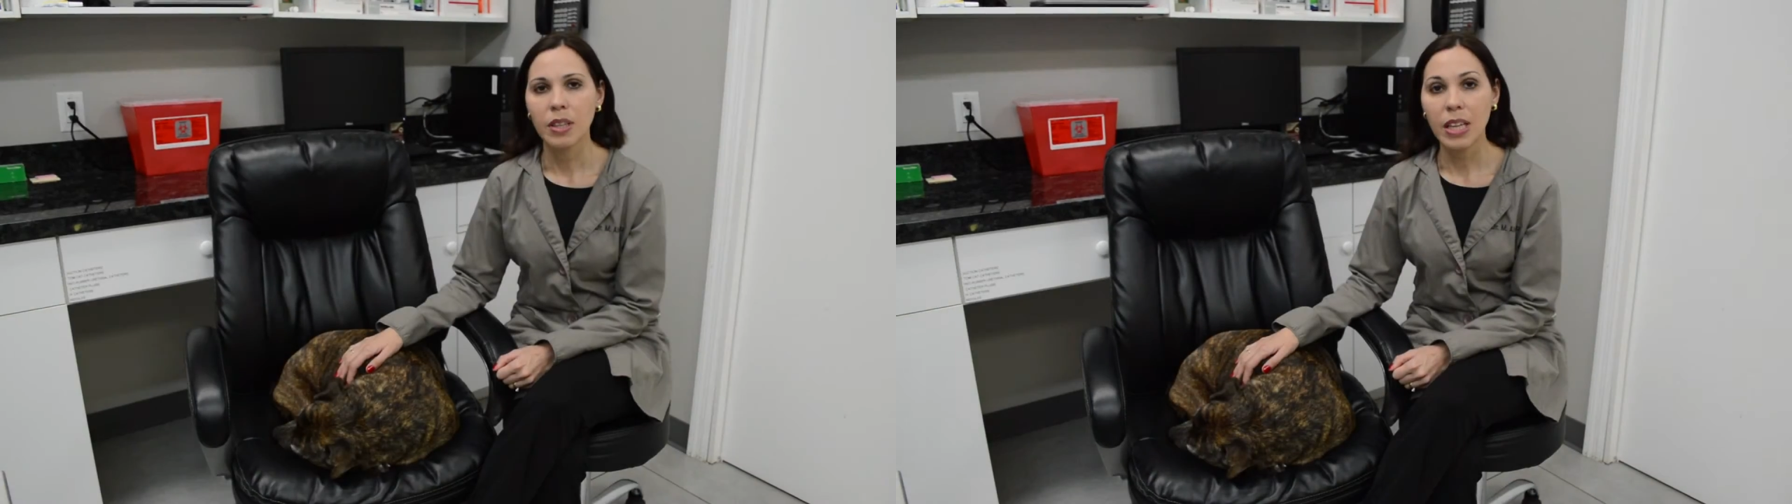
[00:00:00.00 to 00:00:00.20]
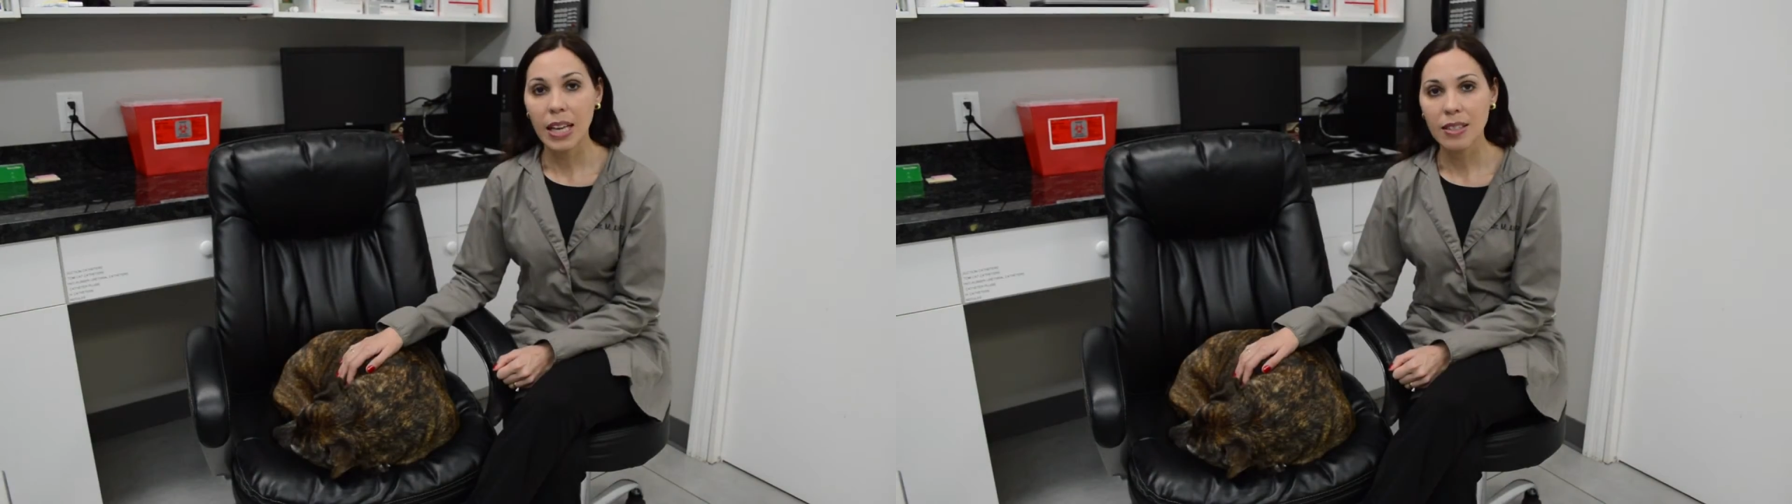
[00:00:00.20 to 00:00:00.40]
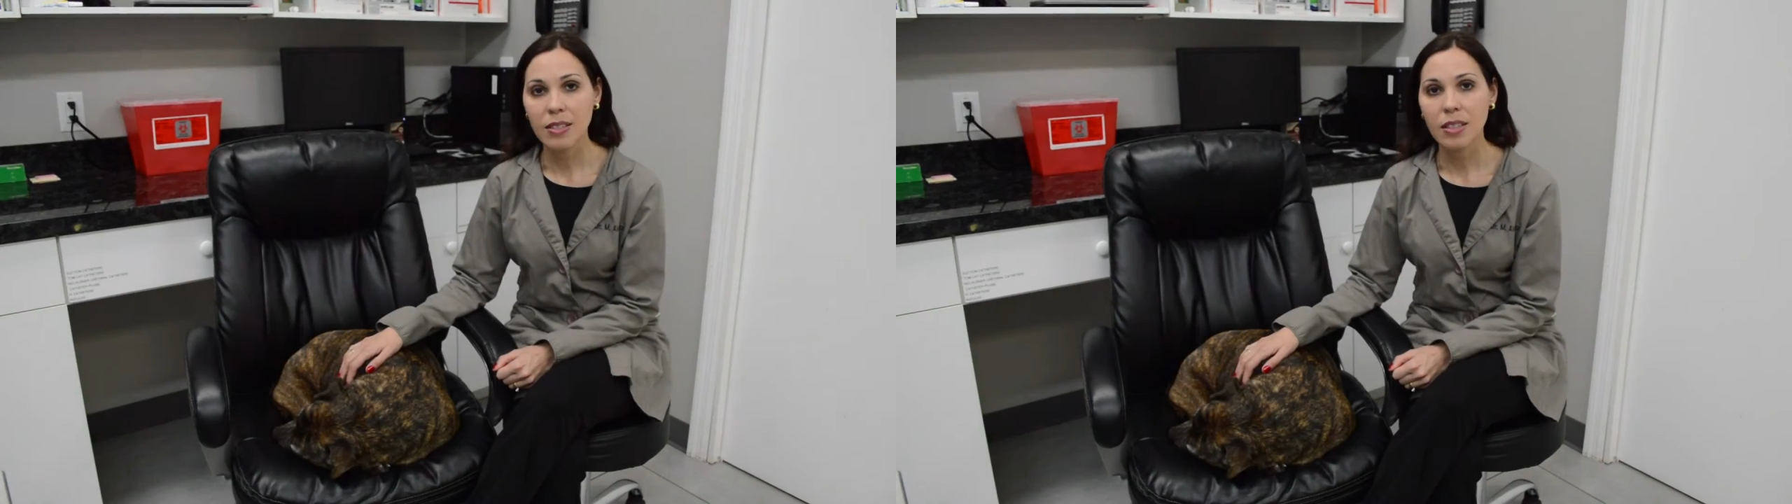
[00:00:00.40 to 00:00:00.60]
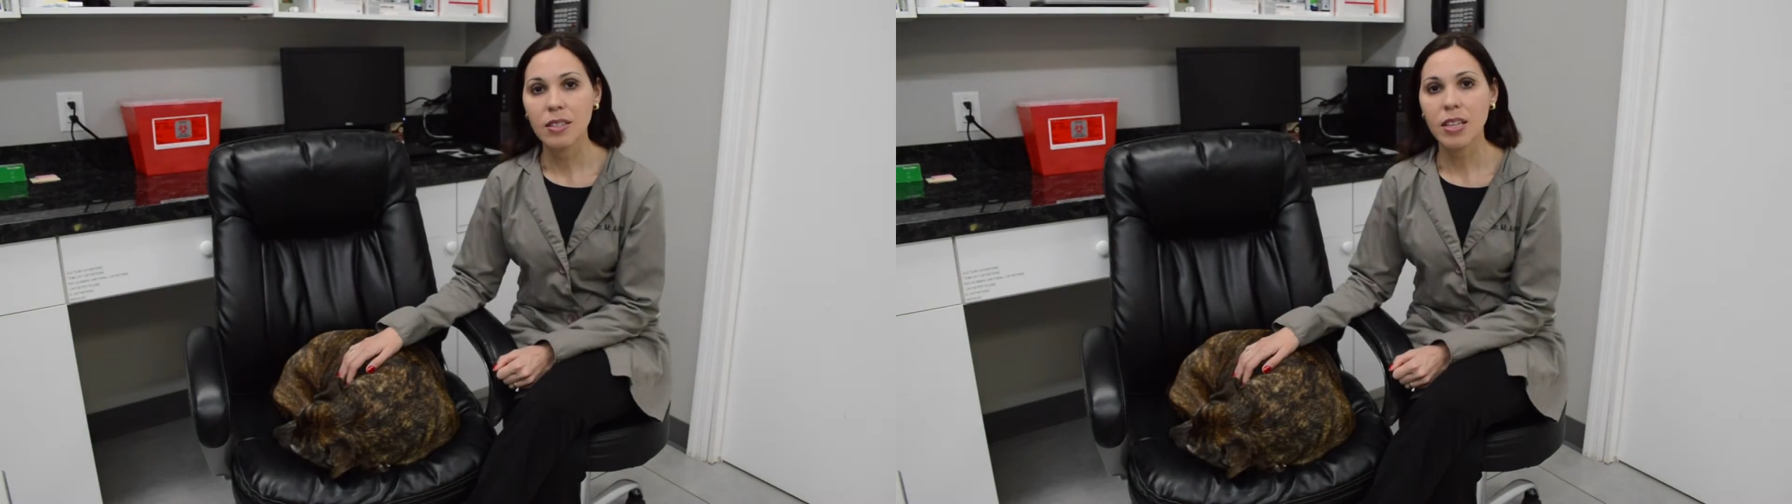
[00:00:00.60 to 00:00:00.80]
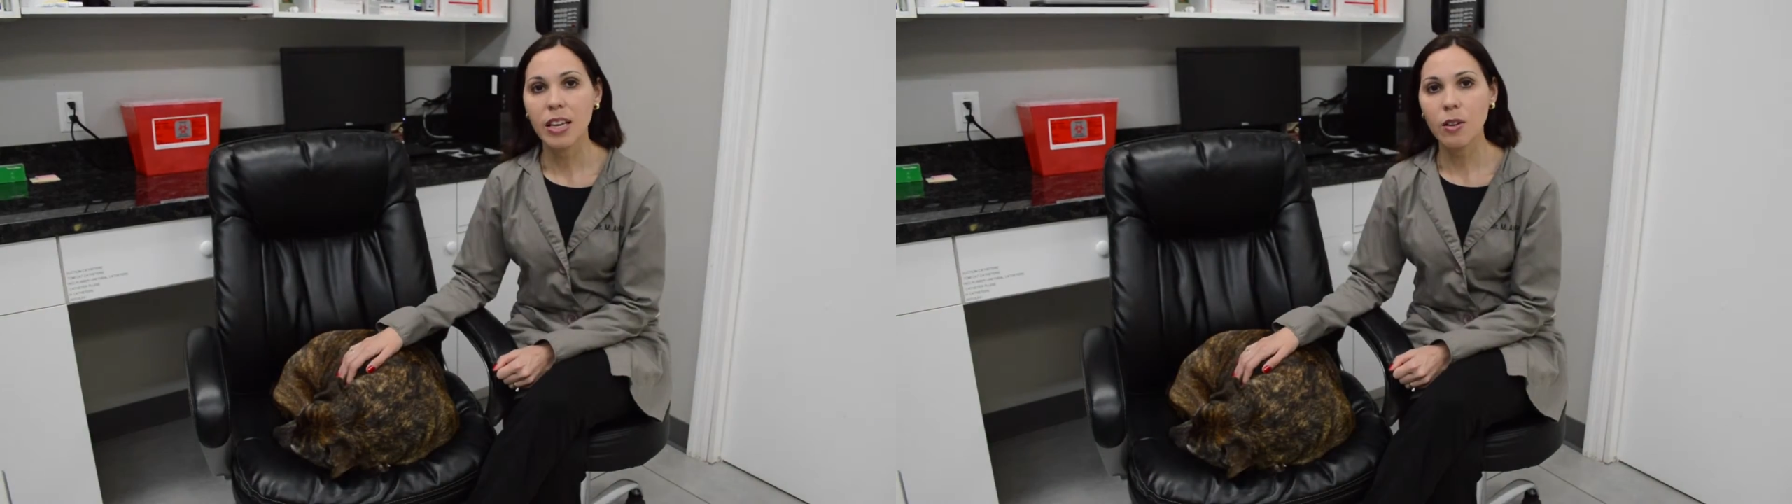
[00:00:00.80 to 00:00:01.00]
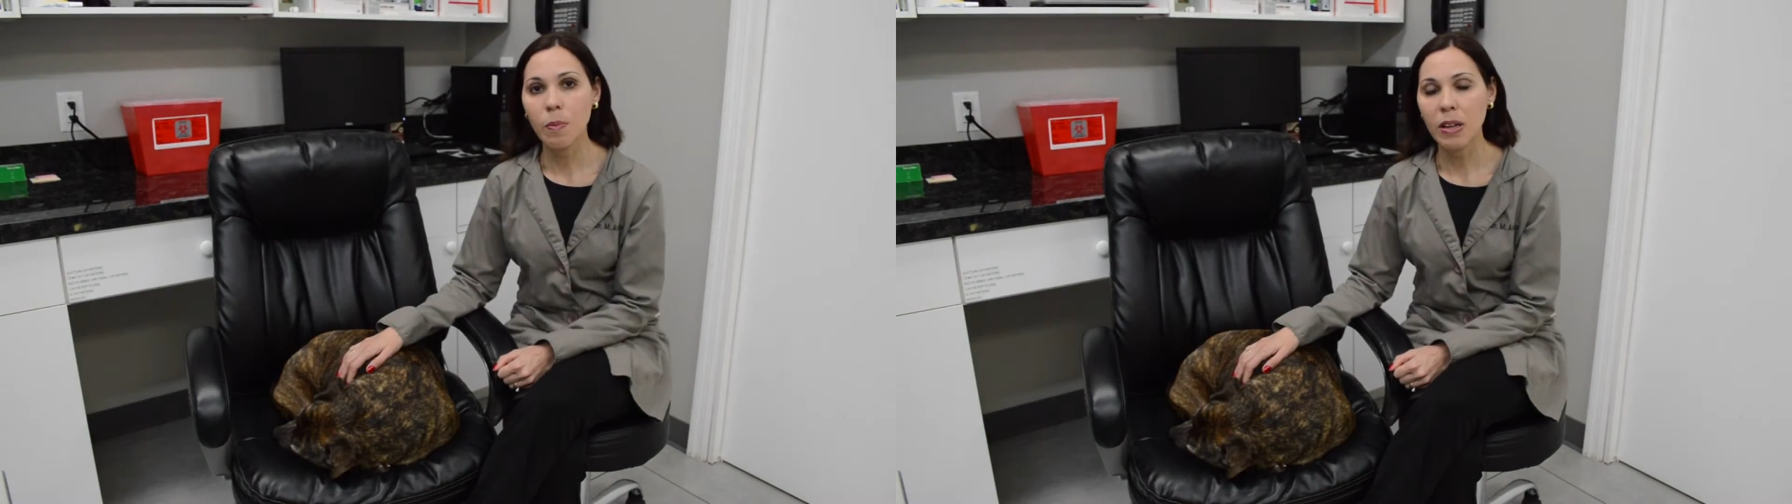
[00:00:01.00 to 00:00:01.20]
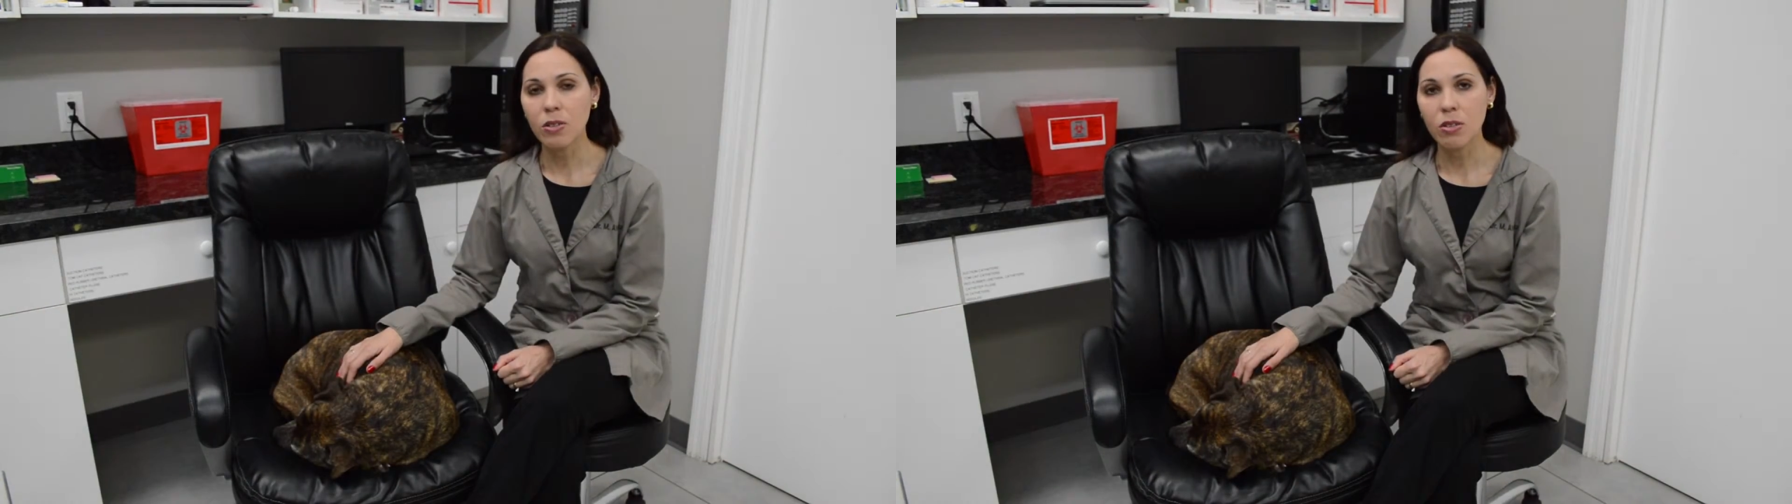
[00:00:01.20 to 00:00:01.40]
Next, take your pet